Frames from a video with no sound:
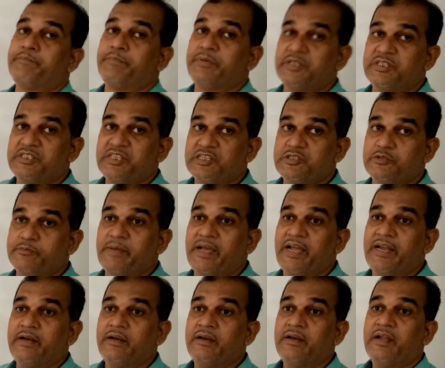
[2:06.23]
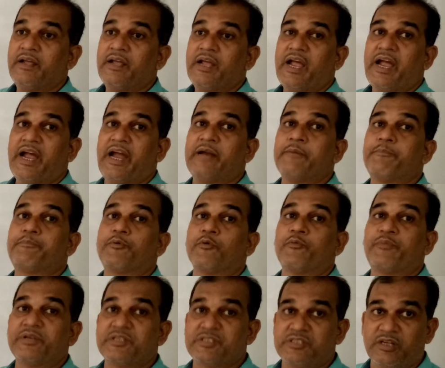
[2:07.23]
businessmen and
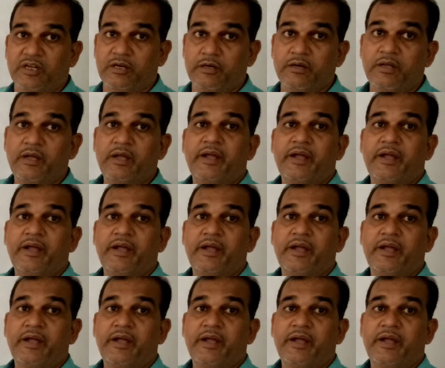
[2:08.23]
professionals.